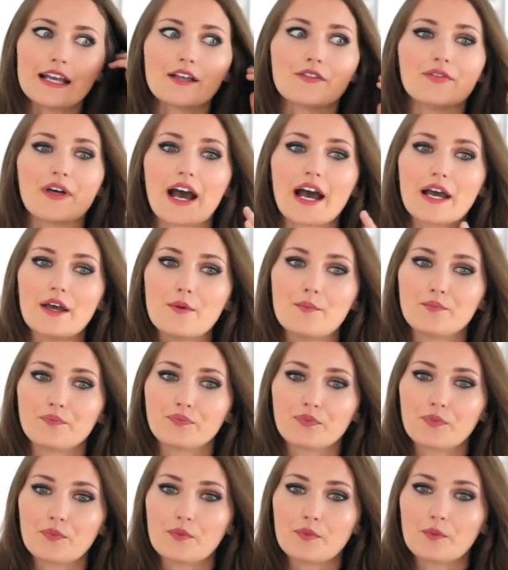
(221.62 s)
that
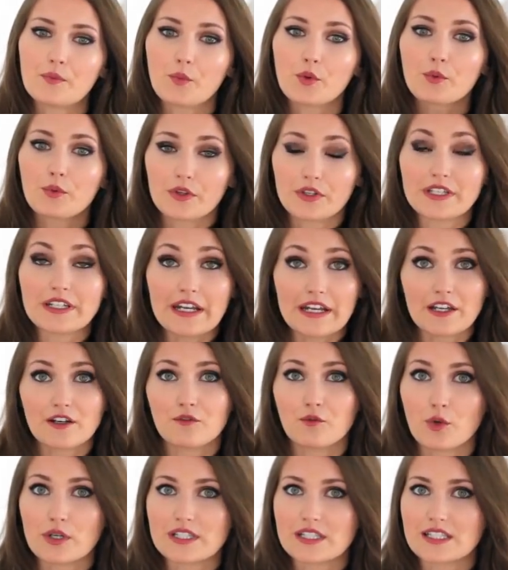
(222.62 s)
were really negative
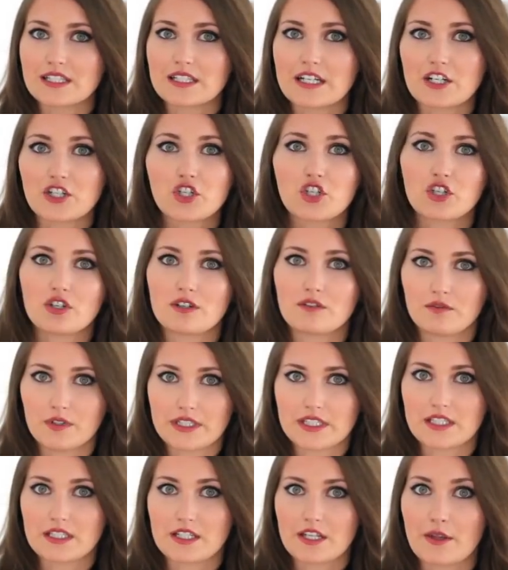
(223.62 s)
voices, and I shouldn't have
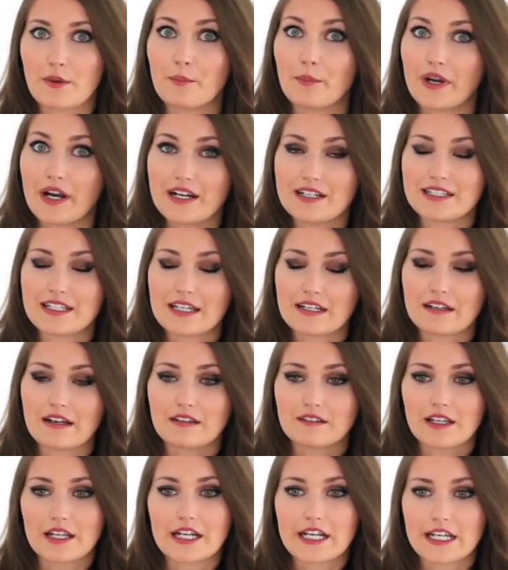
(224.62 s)
listened to them, but I did, and
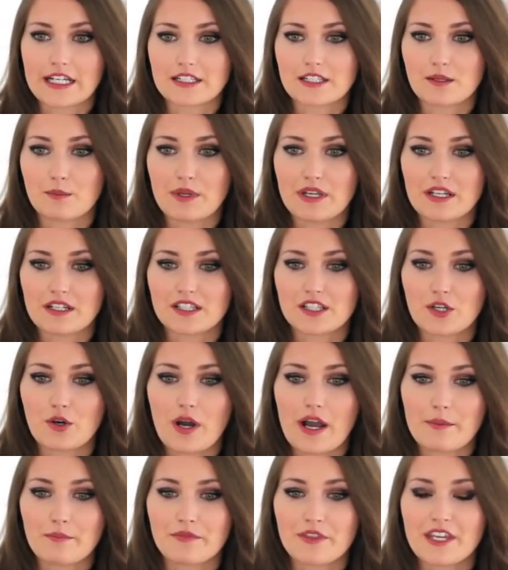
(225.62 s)
I let it get to me. So
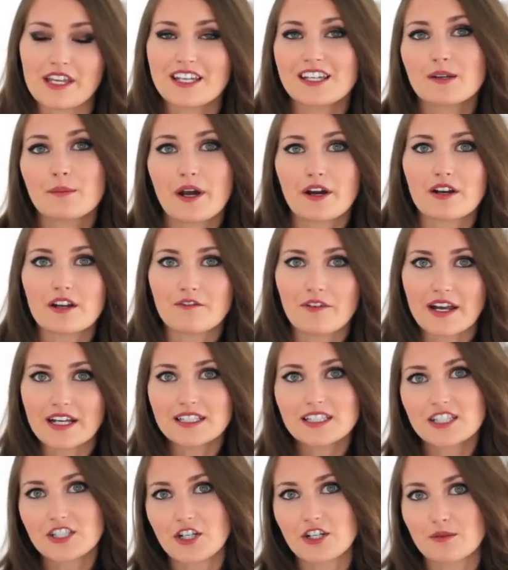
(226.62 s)
I'm thinking about if I
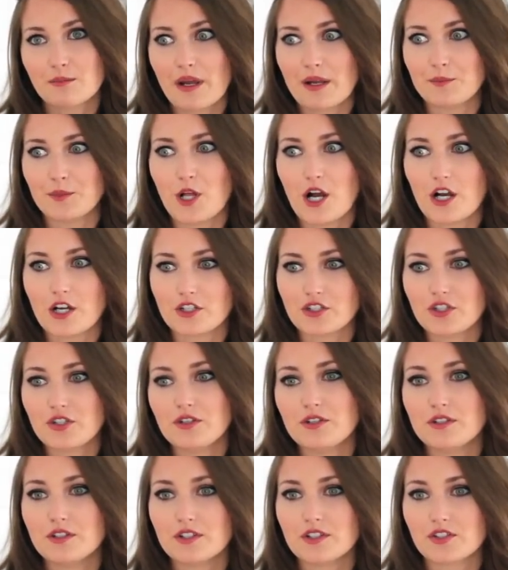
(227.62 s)
had started my blog
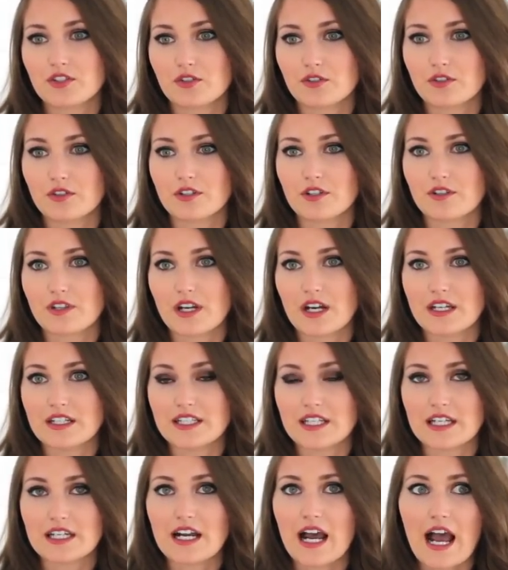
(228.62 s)
2 years earlier than I
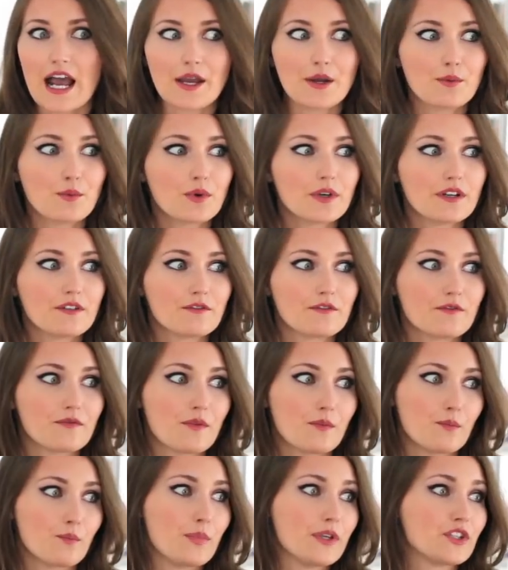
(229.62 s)
did, I would have
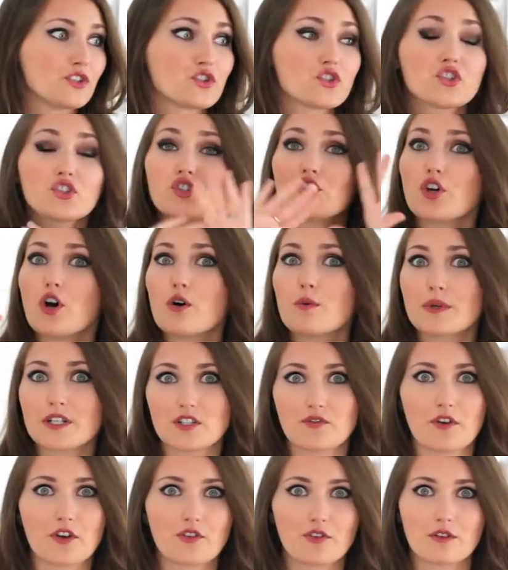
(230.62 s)
been so
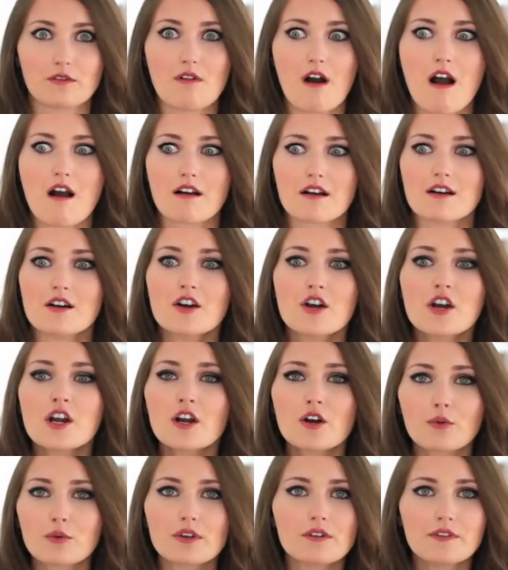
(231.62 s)
much further along.
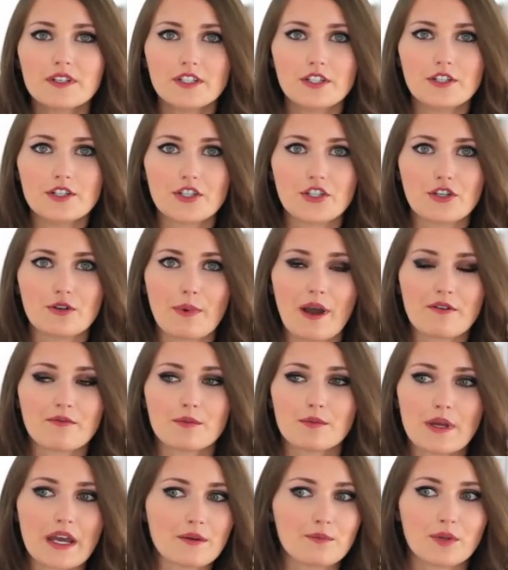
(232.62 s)
Or even YouTube. I
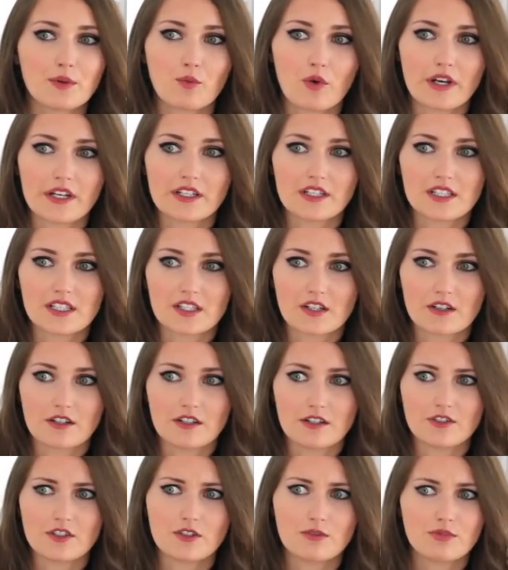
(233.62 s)
had been wanting to start a
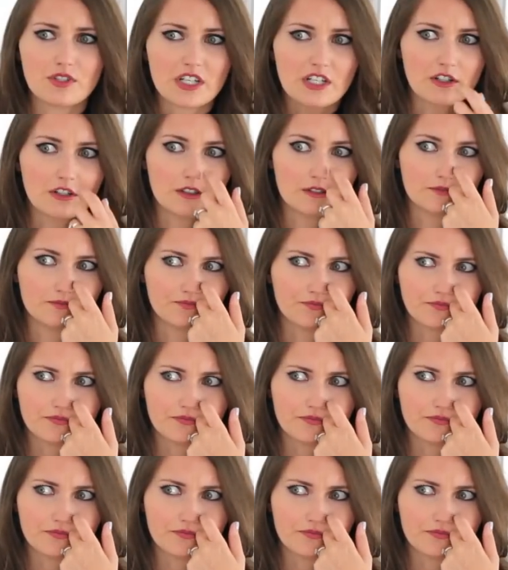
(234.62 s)
YouTube channel